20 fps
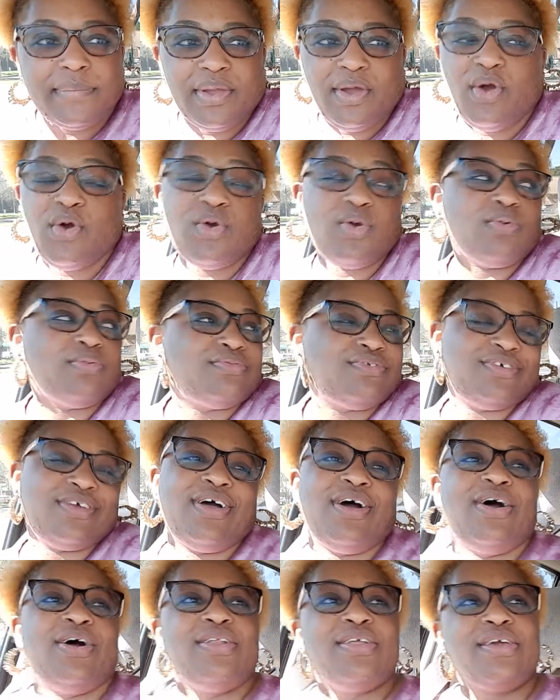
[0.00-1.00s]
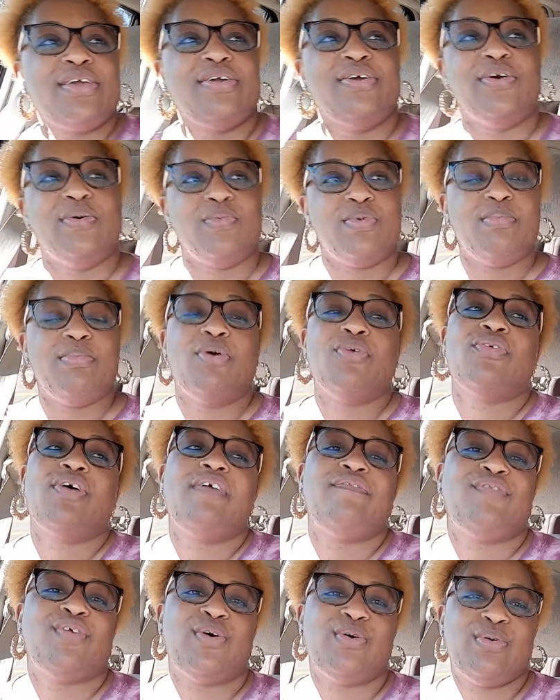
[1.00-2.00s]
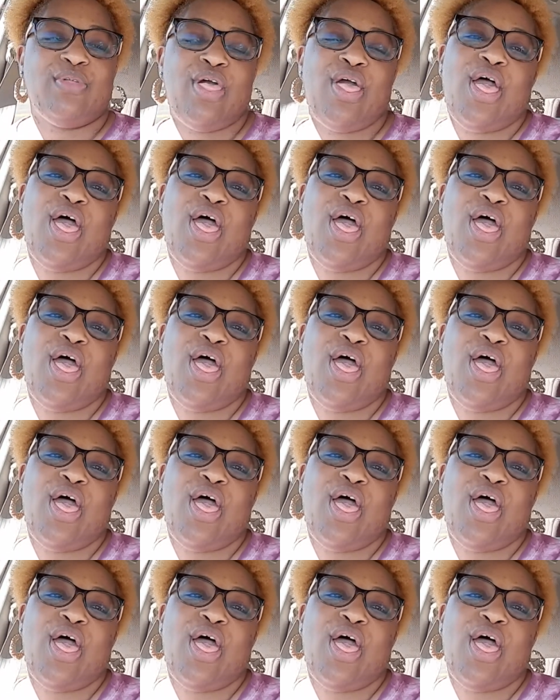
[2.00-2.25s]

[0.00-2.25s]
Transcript: Oh, child, look at him. We both got phones.